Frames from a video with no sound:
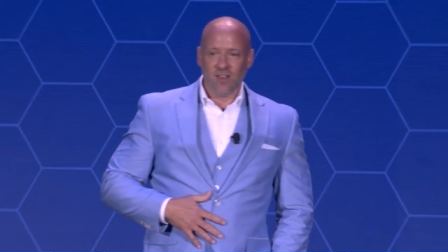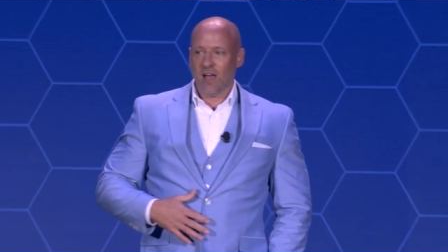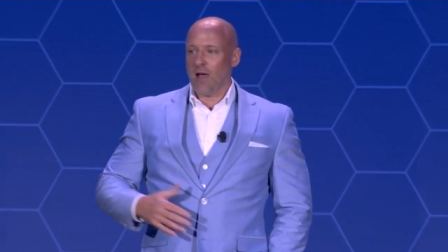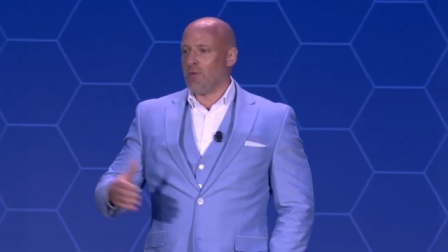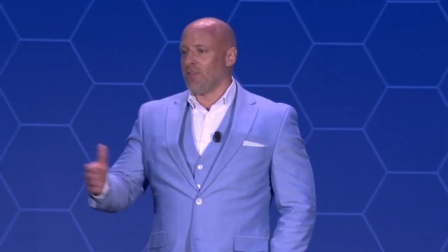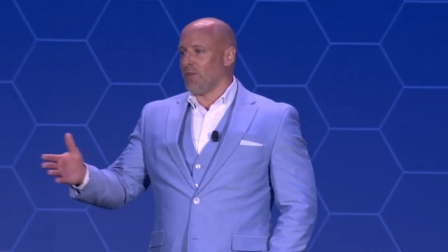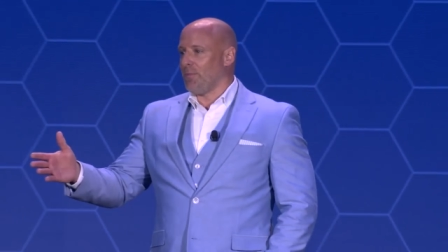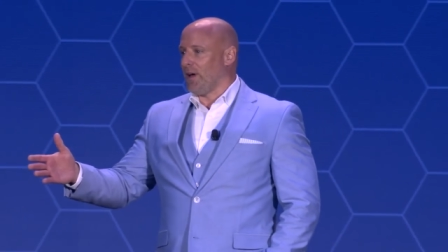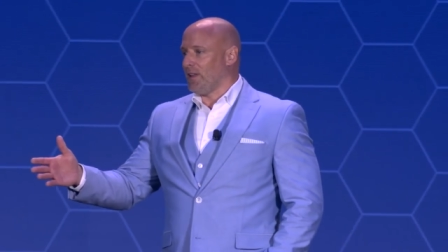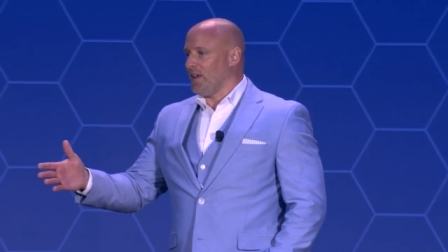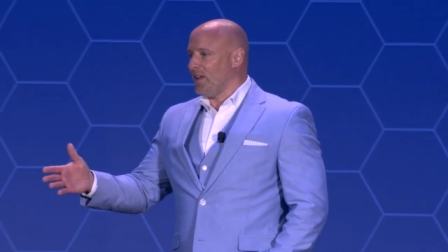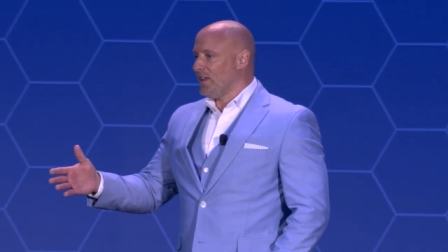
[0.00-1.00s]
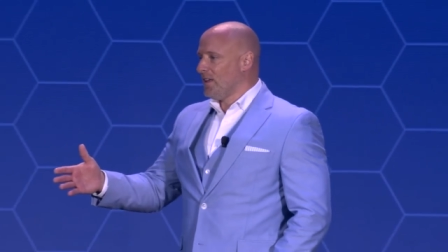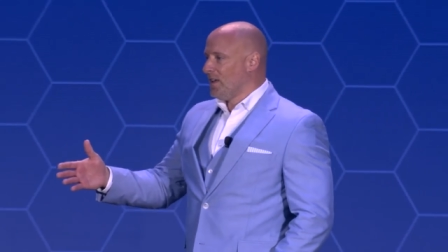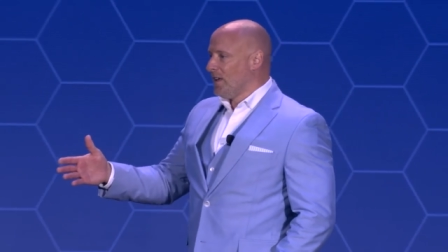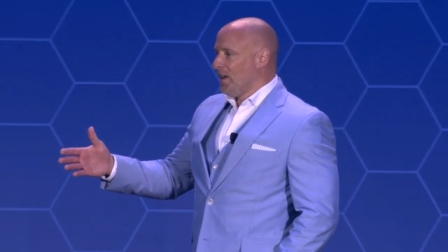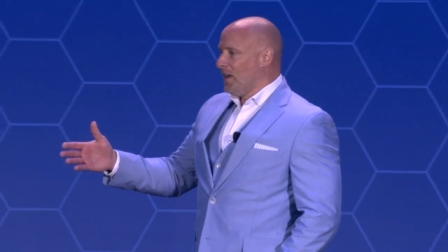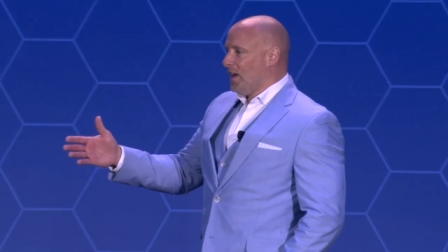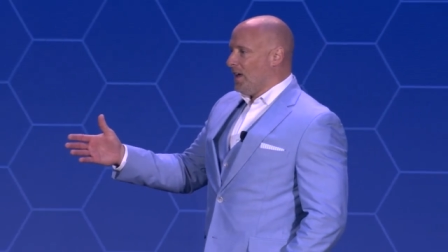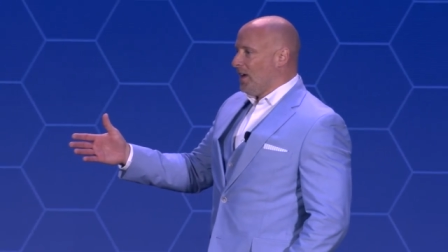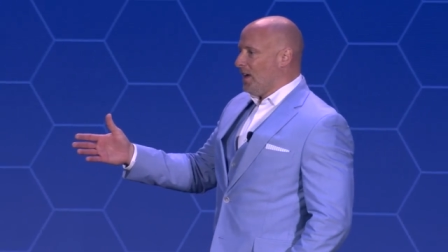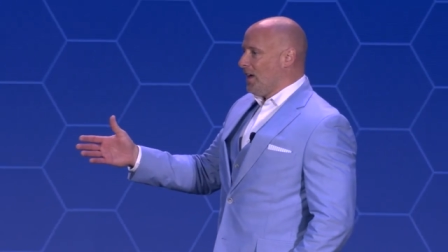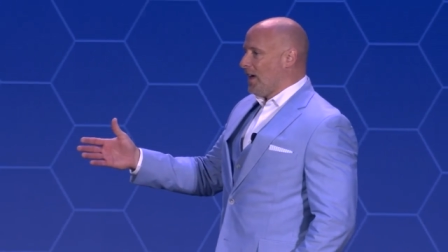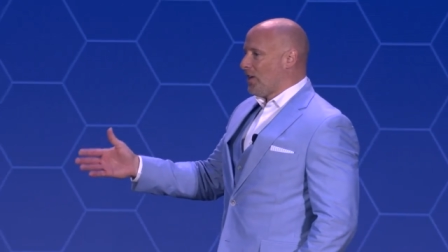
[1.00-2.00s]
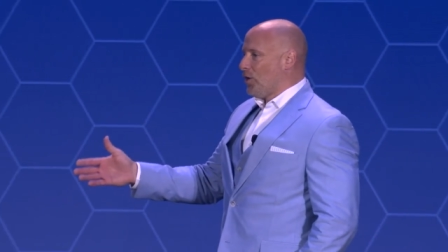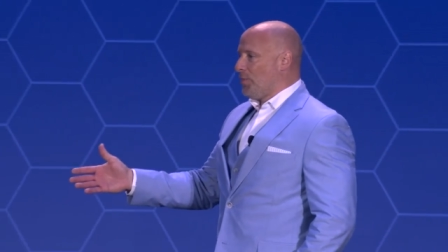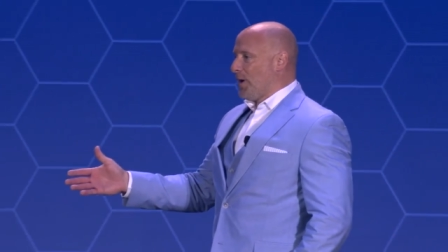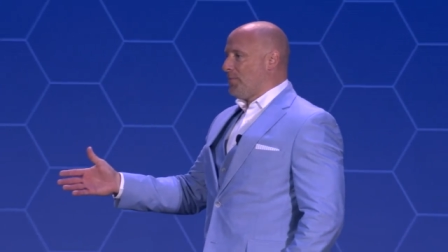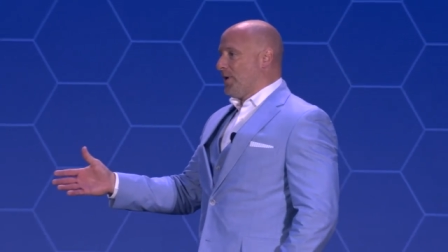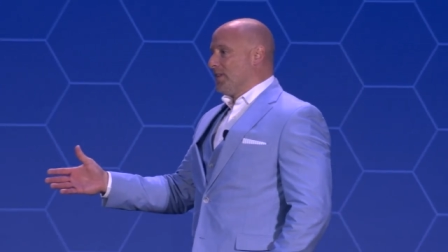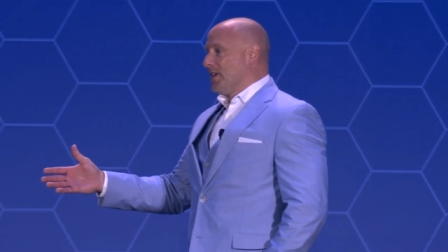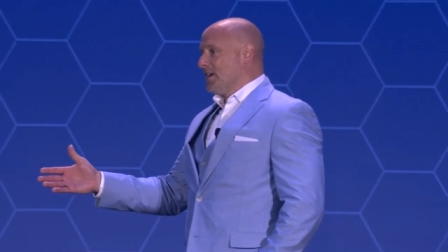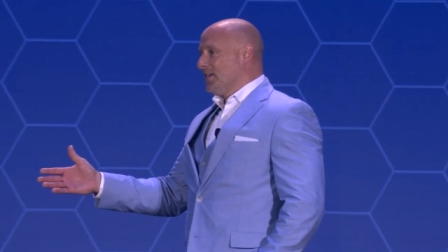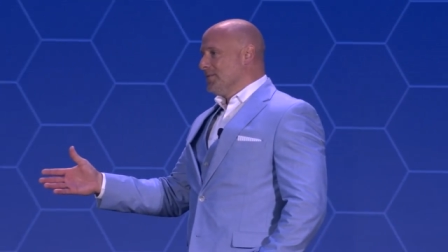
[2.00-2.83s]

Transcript: I'm Isabella. I go by Bella.